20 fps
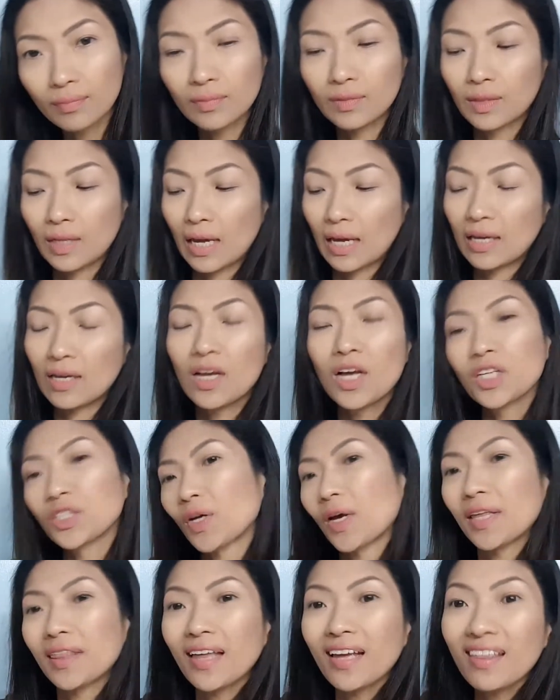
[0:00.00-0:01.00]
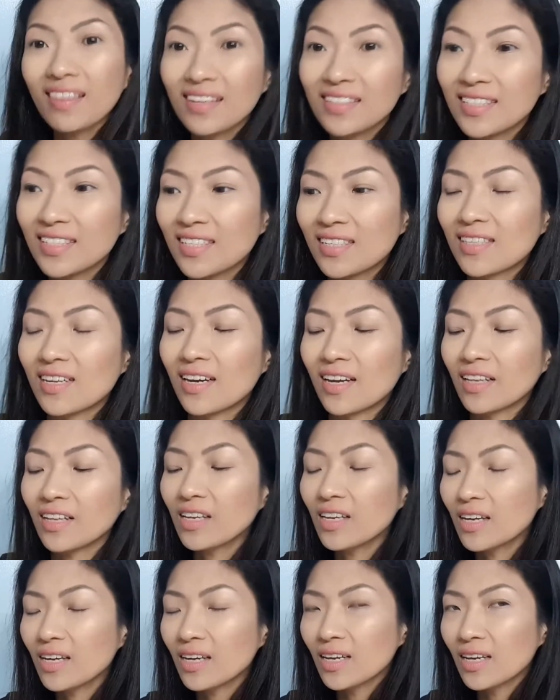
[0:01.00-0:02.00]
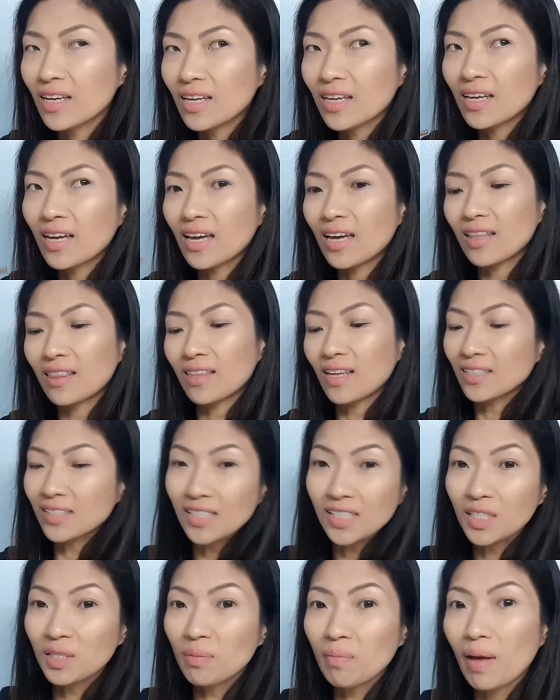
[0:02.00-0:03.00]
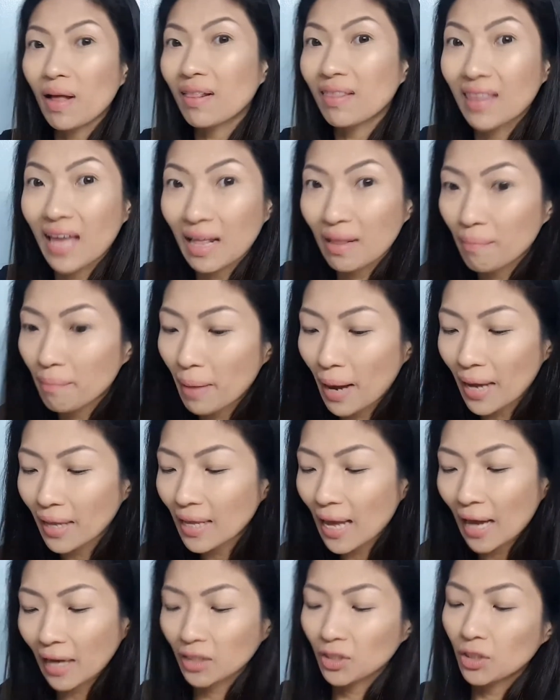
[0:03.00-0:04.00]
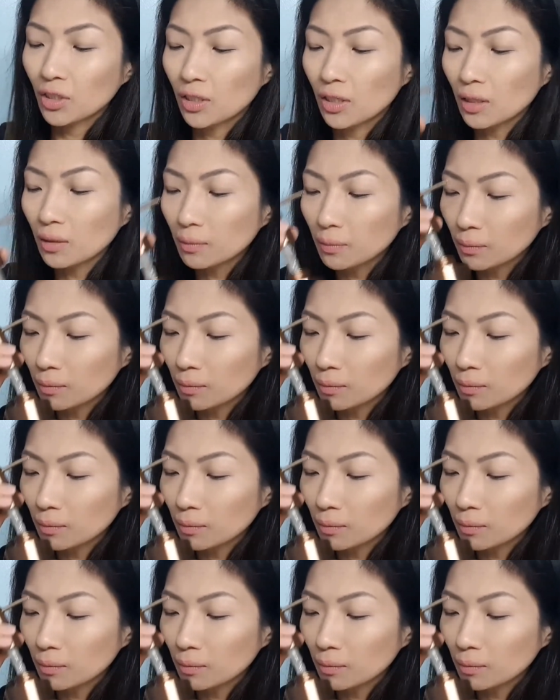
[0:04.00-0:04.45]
Okay, so I think this is done. It doesn't smell that bad actually.